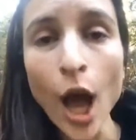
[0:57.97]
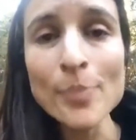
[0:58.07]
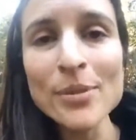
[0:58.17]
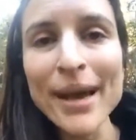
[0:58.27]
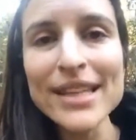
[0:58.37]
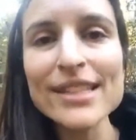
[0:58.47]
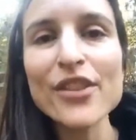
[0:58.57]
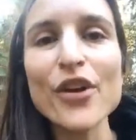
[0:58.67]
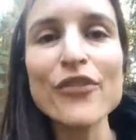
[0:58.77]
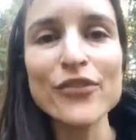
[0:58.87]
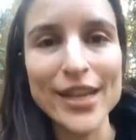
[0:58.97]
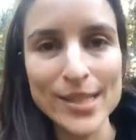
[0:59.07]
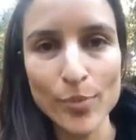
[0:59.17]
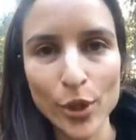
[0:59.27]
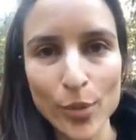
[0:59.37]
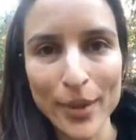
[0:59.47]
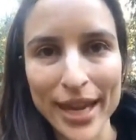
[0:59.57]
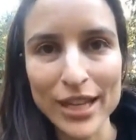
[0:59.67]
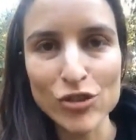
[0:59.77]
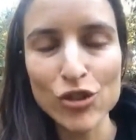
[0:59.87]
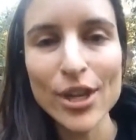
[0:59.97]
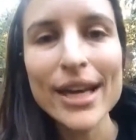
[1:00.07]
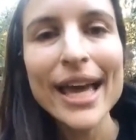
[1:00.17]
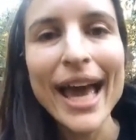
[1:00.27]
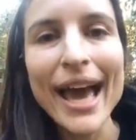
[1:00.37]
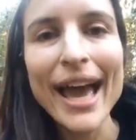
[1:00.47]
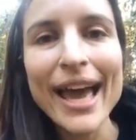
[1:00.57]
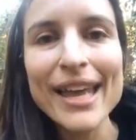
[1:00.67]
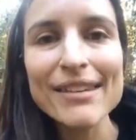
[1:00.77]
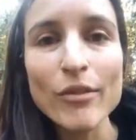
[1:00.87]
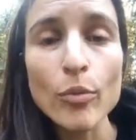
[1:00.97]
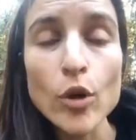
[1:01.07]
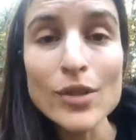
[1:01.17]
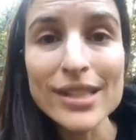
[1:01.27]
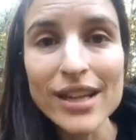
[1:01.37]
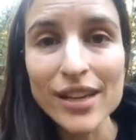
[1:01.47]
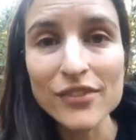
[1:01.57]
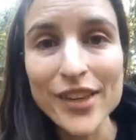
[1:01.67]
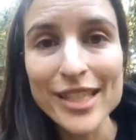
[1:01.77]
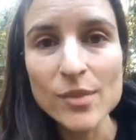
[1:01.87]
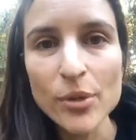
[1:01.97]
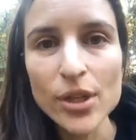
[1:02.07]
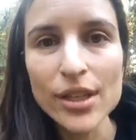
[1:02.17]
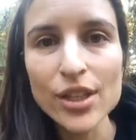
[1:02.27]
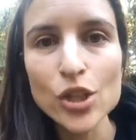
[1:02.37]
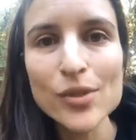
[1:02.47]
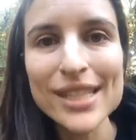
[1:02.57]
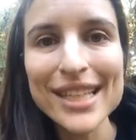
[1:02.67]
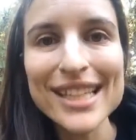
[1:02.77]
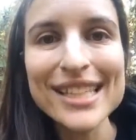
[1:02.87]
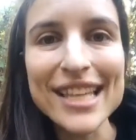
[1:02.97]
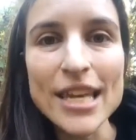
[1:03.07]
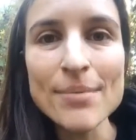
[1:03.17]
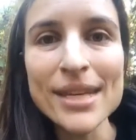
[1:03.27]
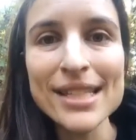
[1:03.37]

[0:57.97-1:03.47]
optimize their Facebook page. And they were posting on Facebook using the same